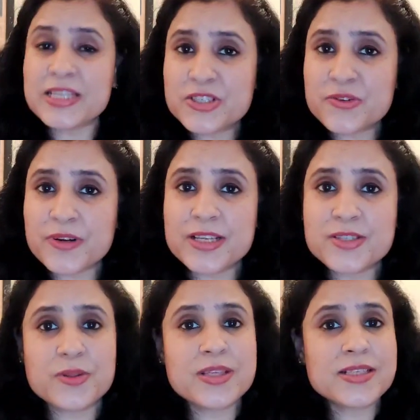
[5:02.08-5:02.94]

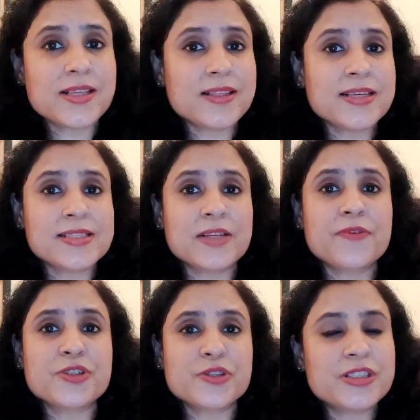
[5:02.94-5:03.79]
history. So these are things
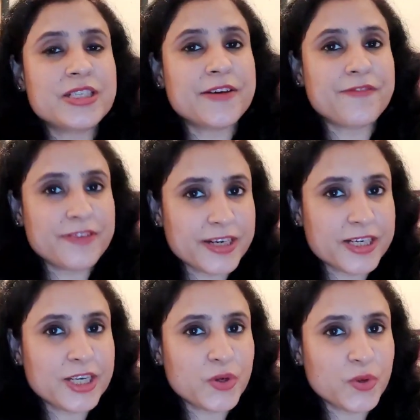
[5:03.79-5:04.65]
that we should
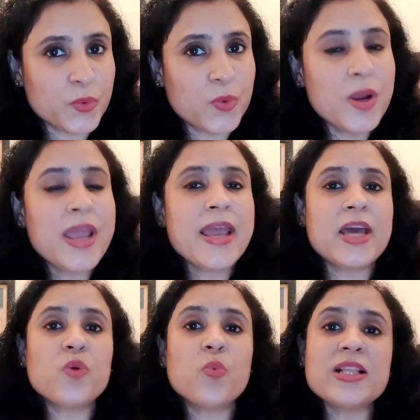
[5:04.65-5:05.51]
definitely know.
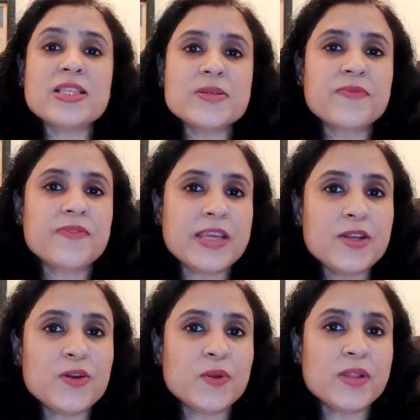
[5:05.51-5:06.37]
And once
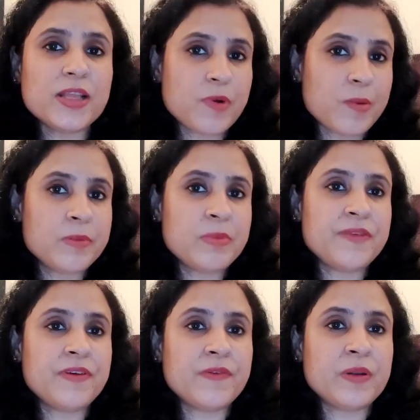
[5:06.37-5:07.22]
we know, then
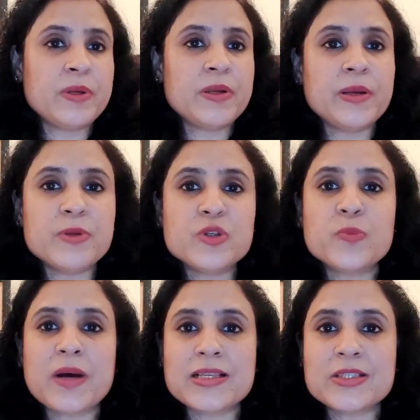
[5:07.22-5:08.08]
probably we will be able
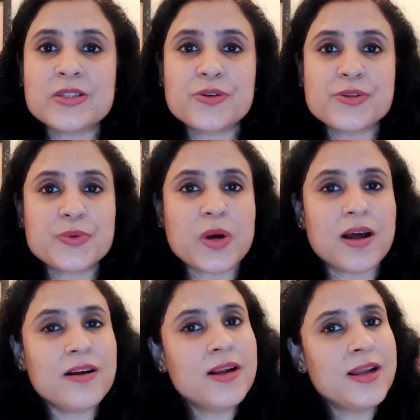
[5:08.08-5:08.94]
to pass it on to
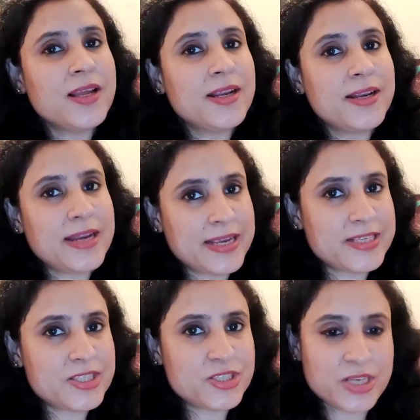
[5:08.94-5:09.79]
our
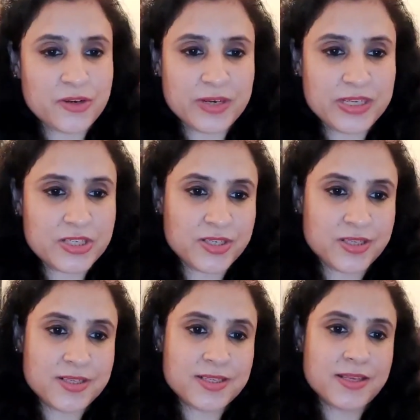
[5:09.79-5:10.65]
next
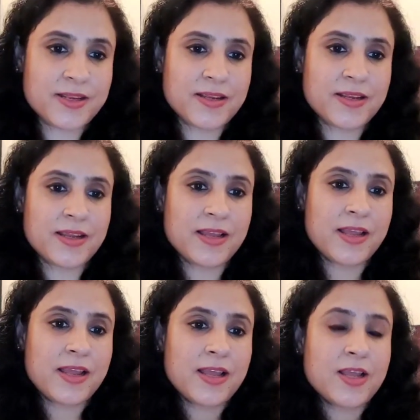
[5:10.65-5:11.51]
generations.
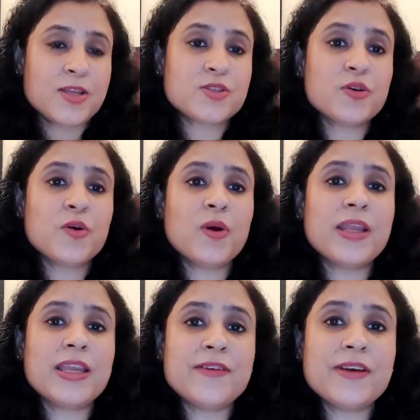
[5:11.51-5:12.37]

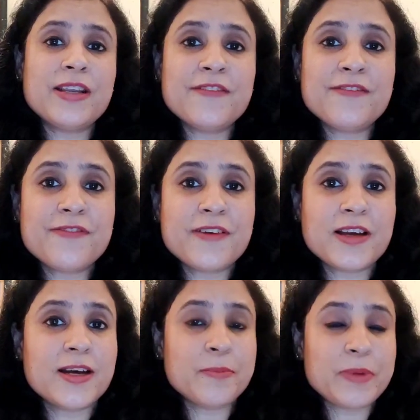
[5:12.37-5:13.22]
So even if,
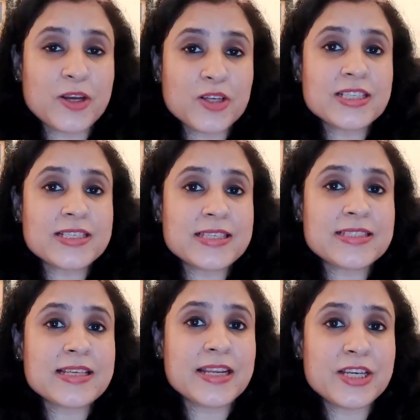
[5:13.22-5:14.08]
because this
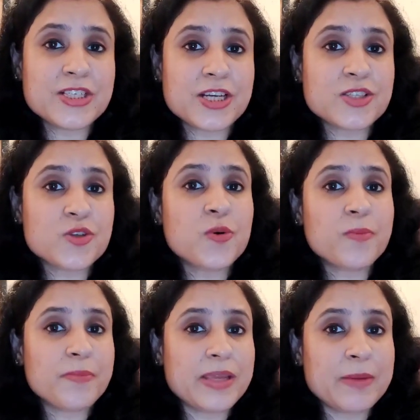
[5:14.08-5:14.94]
is Ganesha,
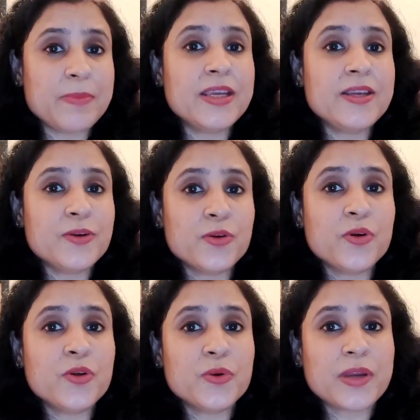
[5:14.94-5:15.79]
so maybe,
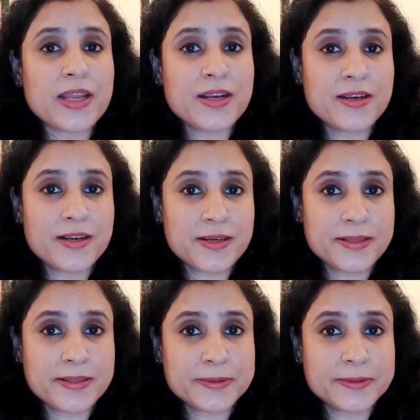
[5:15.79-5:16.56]
you can